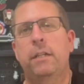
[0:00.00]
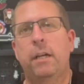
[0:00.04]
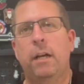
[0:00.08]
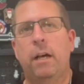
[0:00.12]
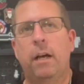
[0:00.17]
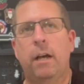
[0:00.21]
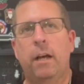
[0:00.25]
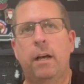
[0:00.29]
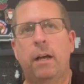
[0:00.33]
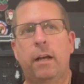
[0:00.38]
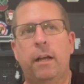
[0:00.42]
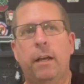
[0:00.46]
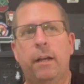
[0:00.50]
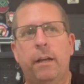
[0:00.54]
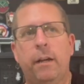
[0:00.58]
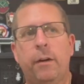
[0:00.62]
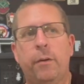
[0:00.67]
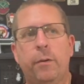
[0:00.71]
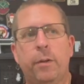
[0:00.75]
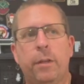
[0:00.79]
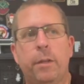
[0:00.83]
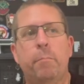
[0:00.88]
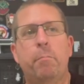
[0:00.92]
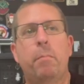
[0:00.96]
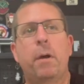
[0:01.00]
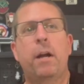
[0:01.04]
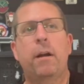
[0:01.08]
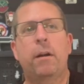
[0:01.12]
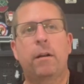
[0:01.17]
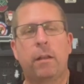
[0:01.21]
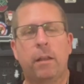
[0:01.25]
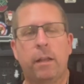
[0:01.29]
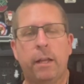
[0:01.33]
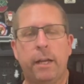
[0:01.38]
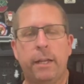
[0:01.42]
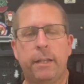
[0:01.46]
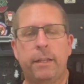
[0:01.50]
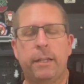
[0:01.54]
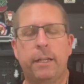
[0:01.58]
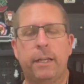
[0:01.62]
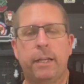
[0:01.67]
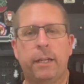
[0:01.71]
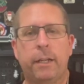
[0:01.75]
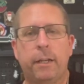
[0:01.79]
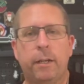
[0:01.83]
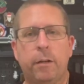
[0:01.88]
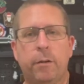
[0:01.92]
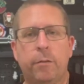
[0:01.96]
or the barrel and
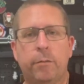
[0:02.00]
the